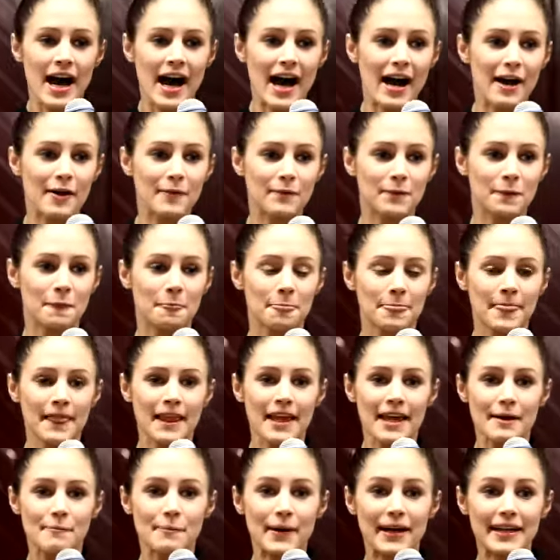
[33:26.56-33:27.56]
Um,
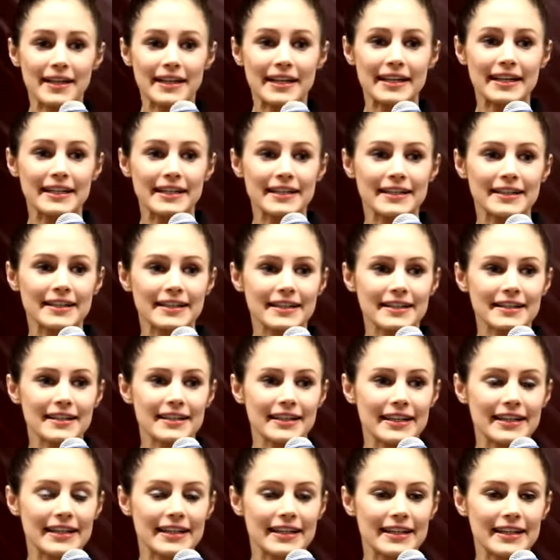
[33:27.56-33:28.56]
but he,
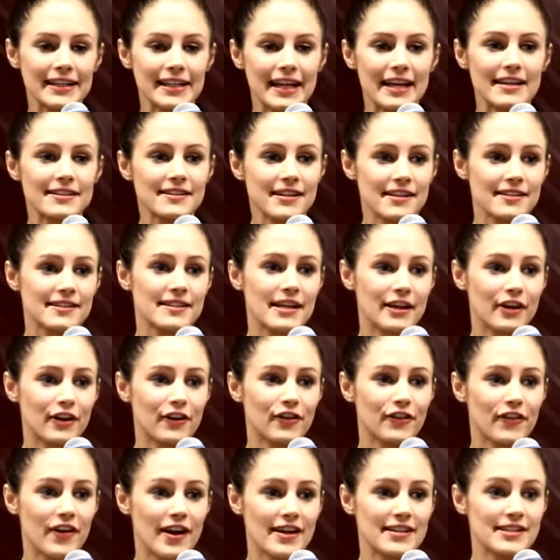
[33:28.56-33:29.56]
he allows that
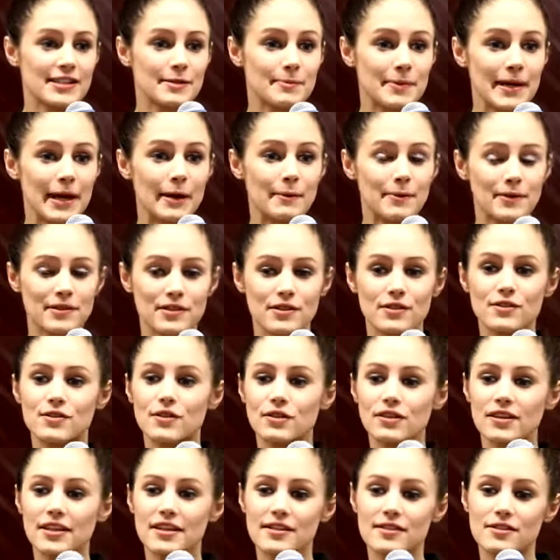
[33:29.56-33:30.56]
sacrifice to be able to
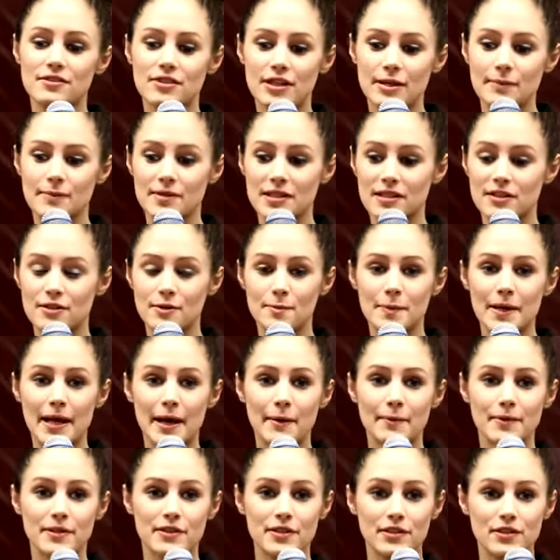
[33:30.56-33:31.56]
do these dreams and to be
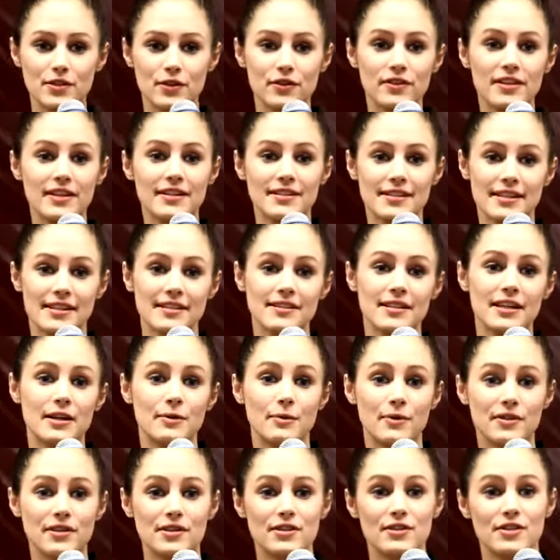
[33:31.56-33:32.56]
able to do these things that he
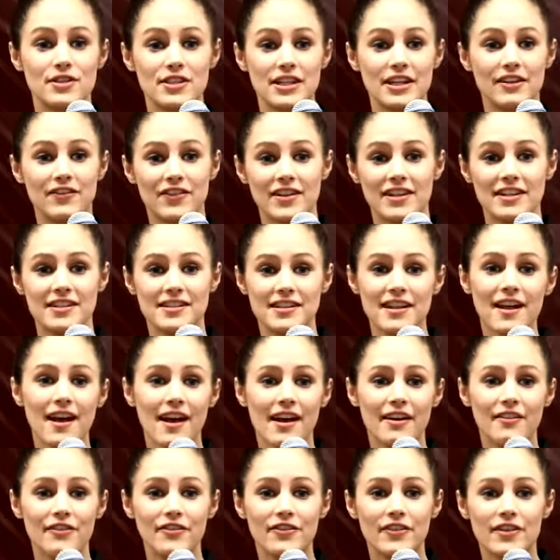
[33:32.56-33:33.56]
wants to achieve in his
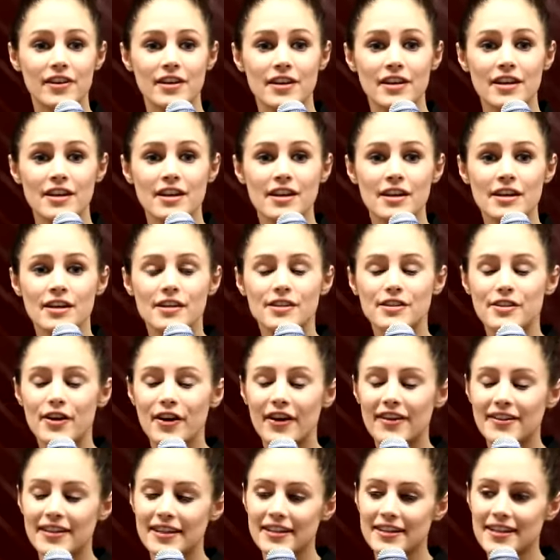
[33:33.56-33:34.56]
life. So
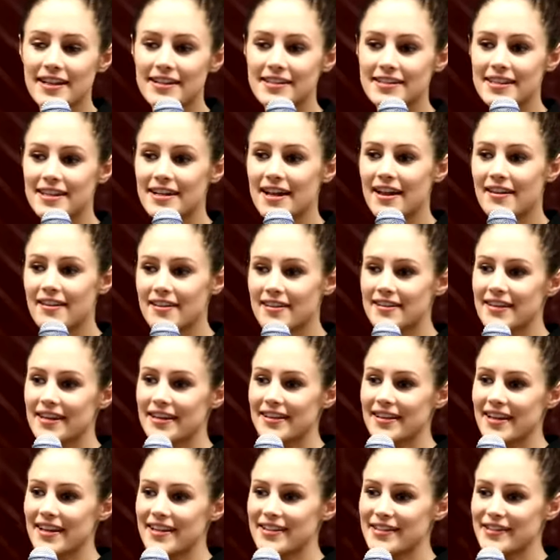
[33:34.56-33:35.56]
I think that's another
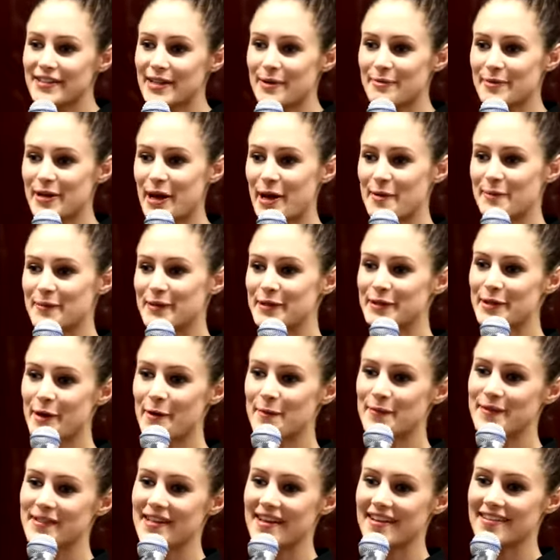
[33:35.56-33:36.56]
thing that sometimes
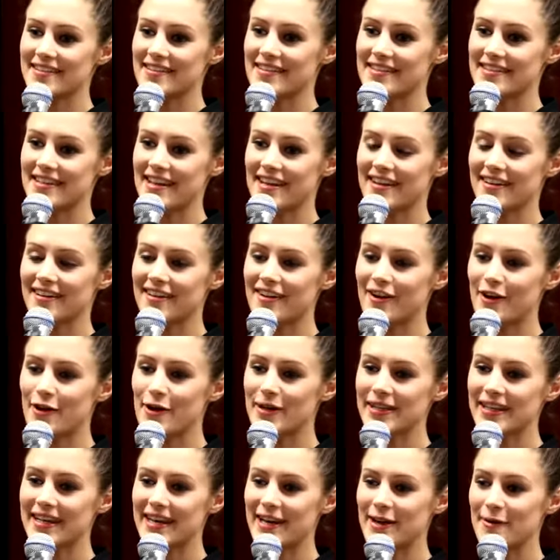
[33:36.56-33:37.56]
stops us is that, oh
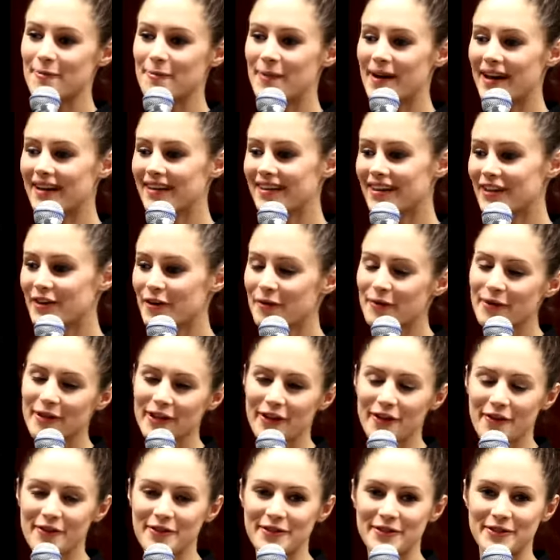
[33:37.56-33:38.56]
yeah, but I don't want to
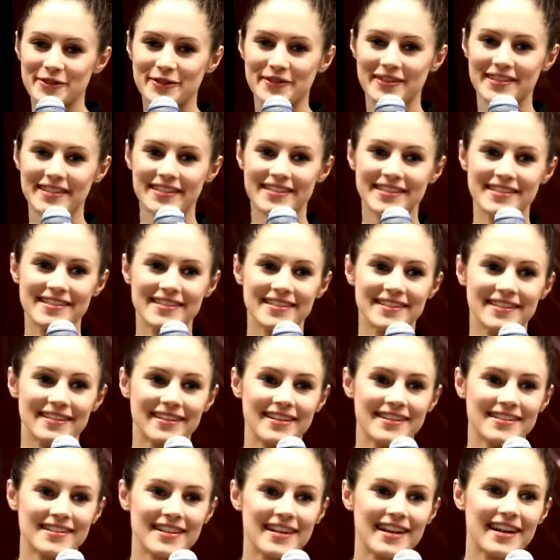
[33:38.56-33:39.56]
go and do this and
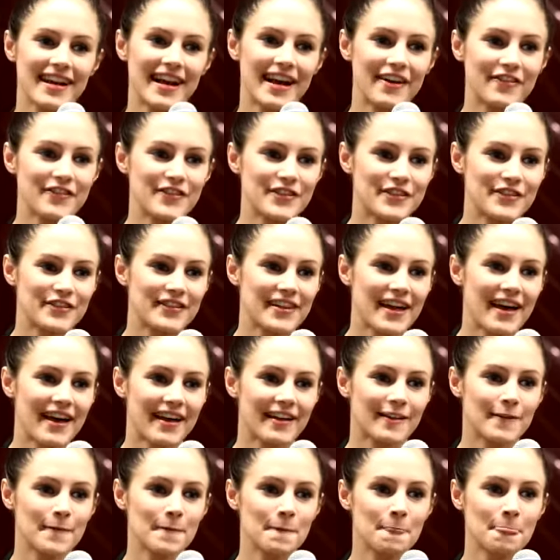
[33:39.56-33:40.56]
because then I have to do
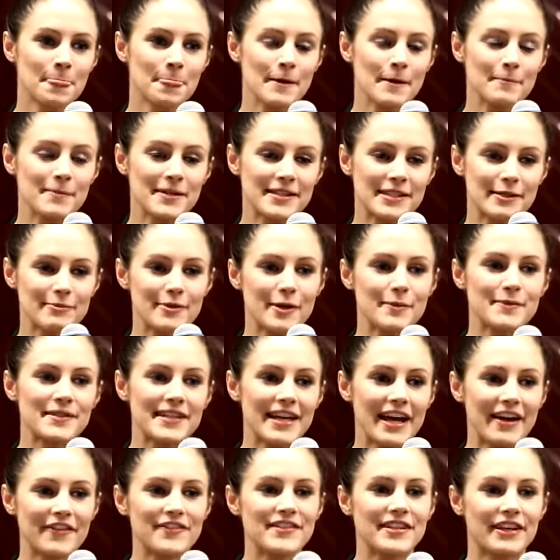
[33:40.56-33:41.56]
that. But sometimes
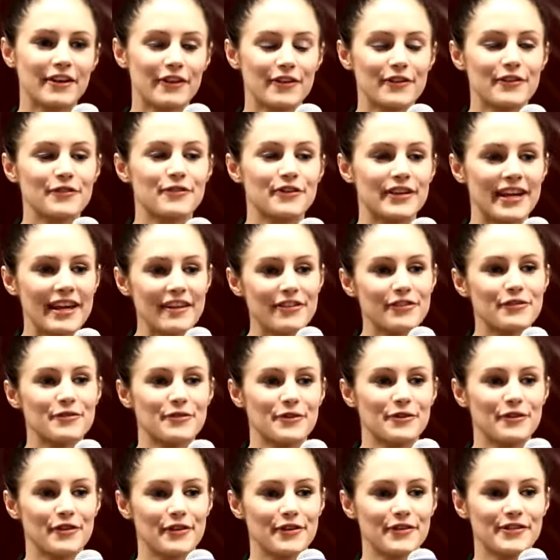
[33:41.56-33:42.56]
you have to go through, get
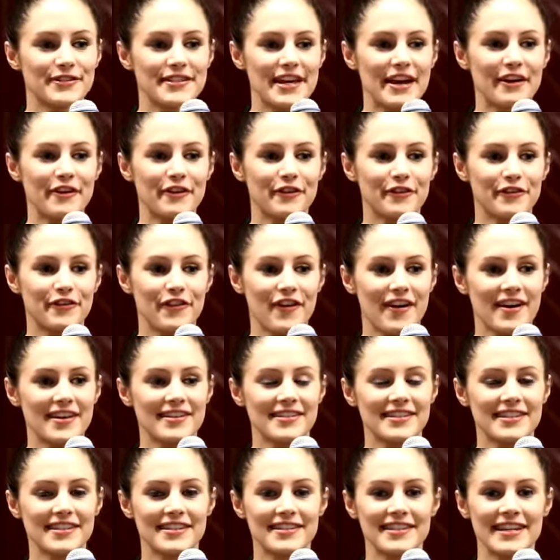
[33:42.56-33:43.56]
through those
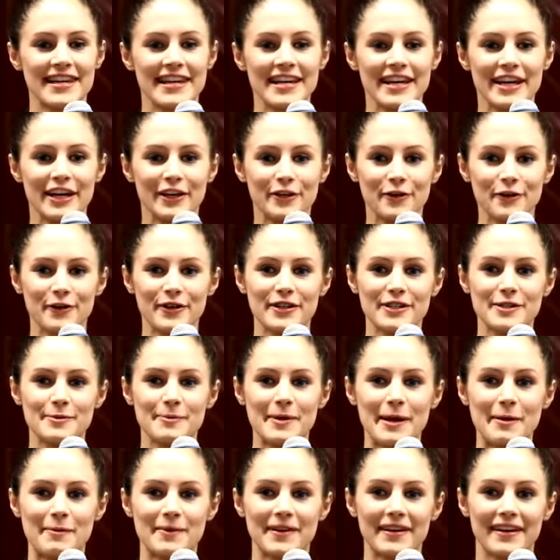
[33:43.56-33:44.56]
sacrifices in order to
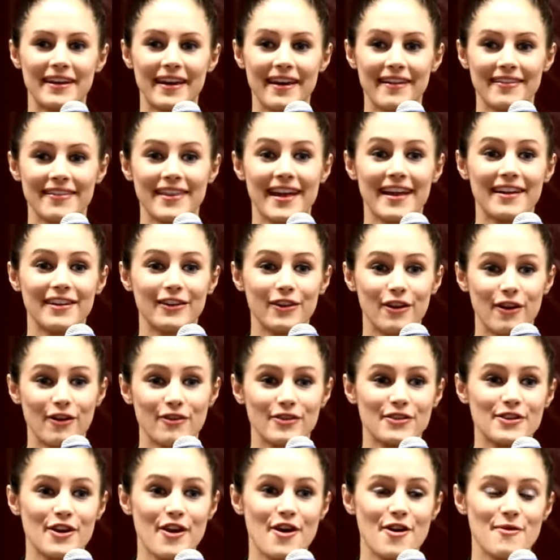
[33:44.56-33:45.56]
be able to get that
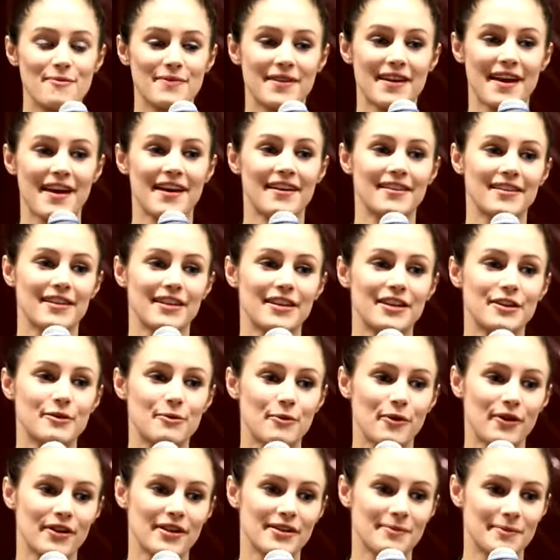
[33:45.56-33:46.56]
long-term gain that you
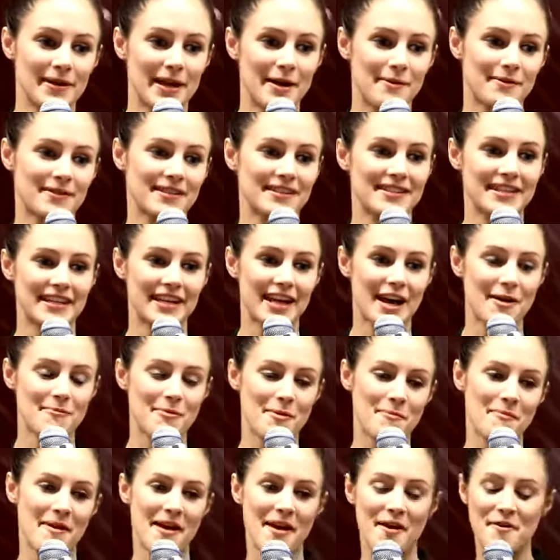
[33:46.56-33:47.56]
want to be able to see come
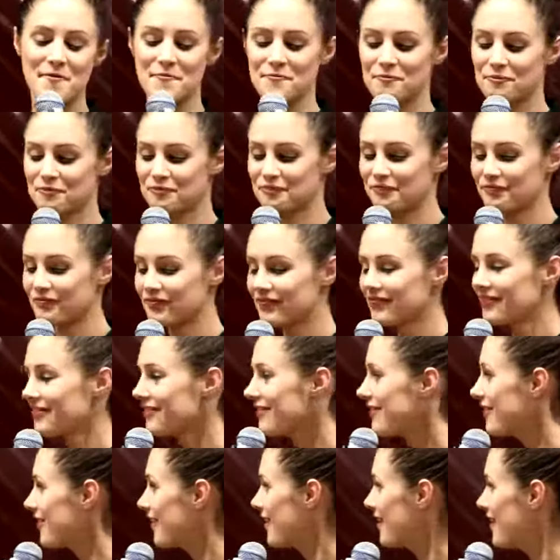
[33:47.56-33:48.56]
about.
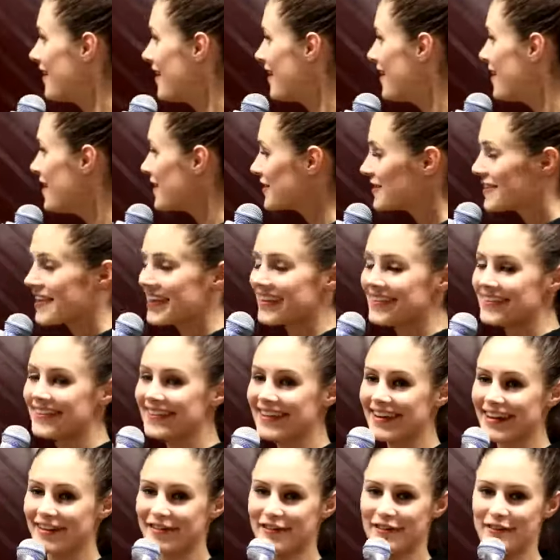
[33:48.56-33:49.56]
So that's
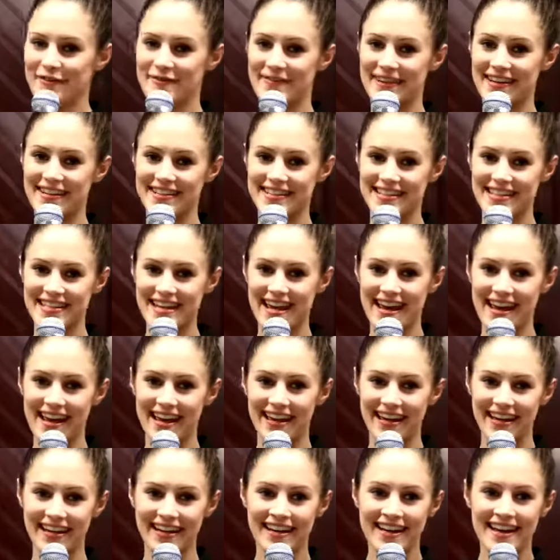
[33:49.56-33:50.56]
the end for me
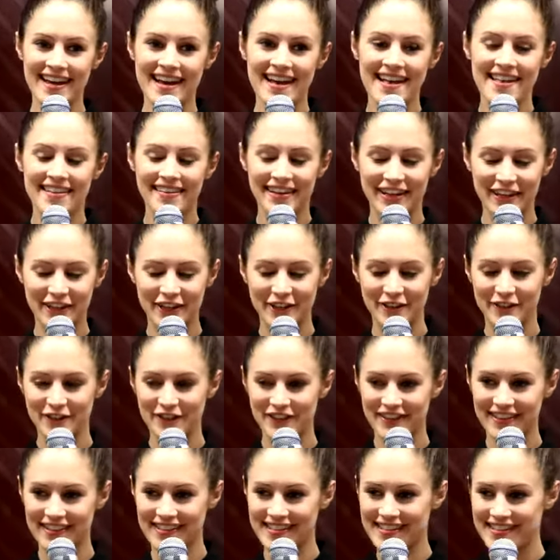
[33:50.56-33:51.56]
today. Thank you
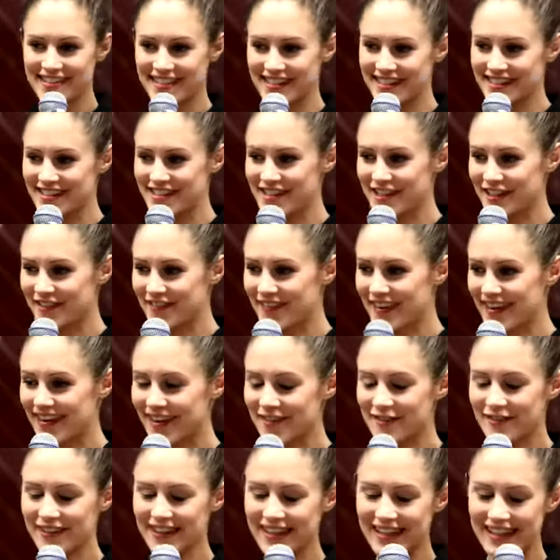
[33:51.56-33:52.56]
for listening to me.
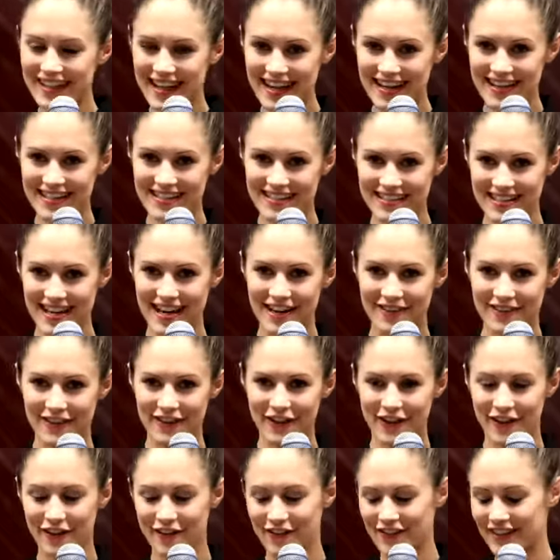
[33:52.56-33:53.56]
I'm really glad I didn't have a
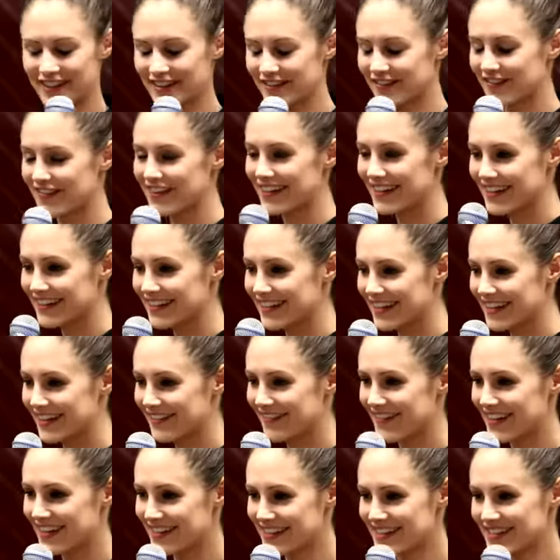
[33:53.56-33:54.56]
coughing fit in
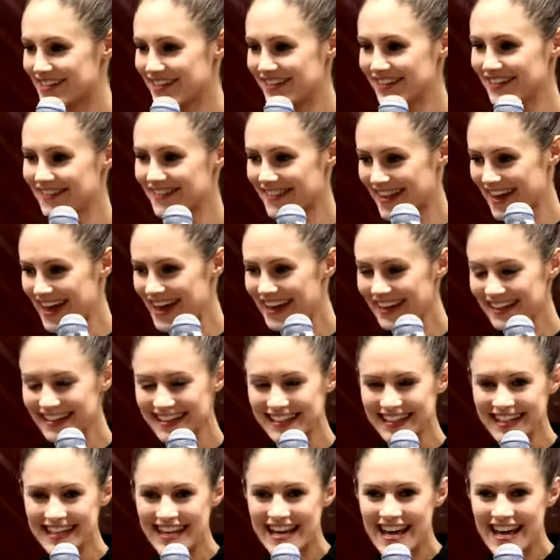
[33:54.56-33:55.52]
amongst all of that.